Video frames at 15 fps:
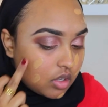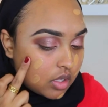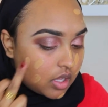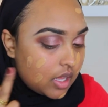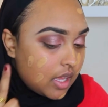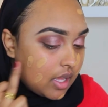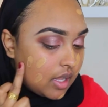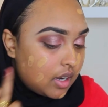
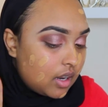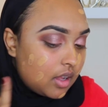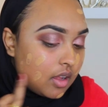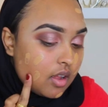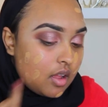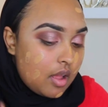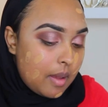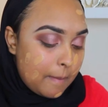can
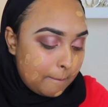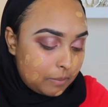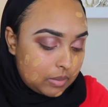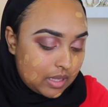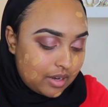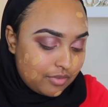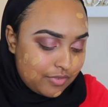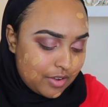
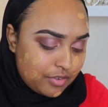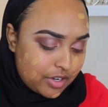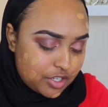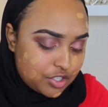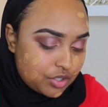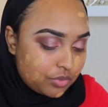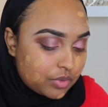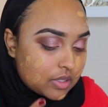blend
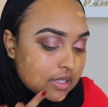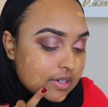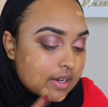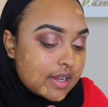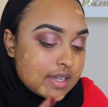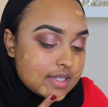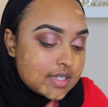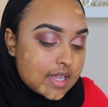foundation really
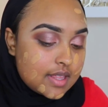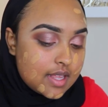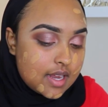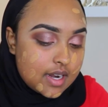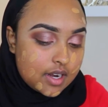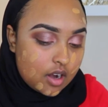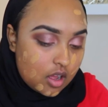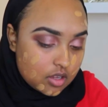nice, and then
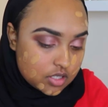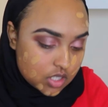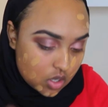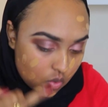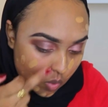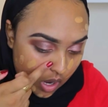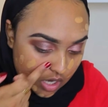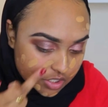it also
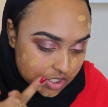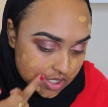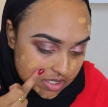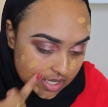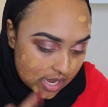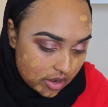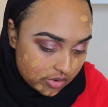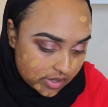washes
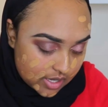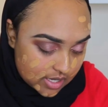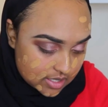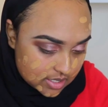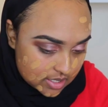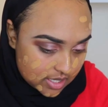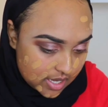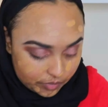out
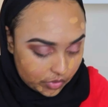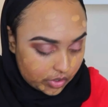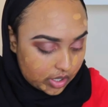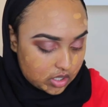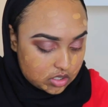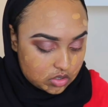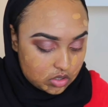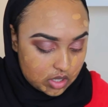easily. Okay,
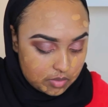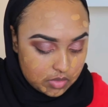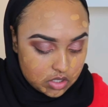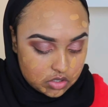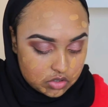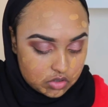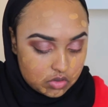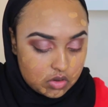so let me
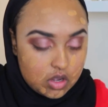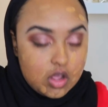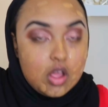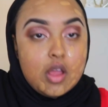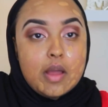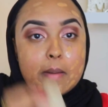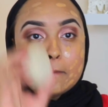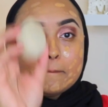do
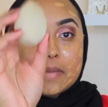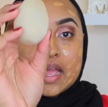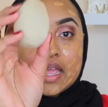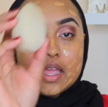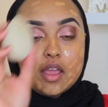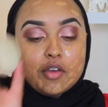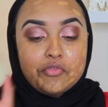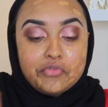
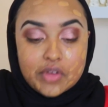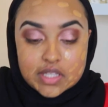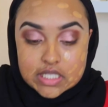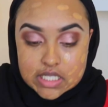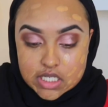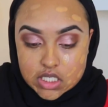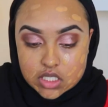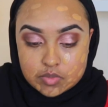my
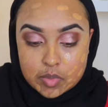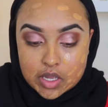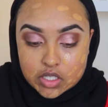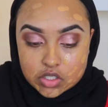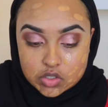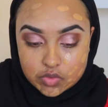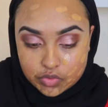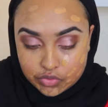Fenty
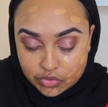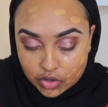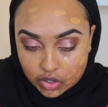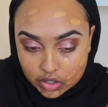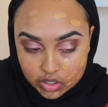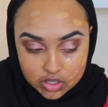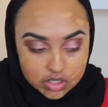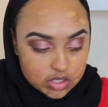sponge
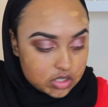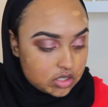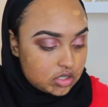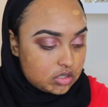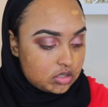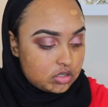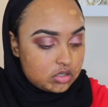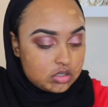
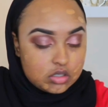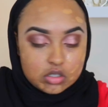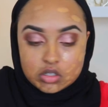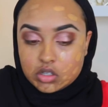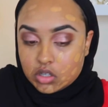first.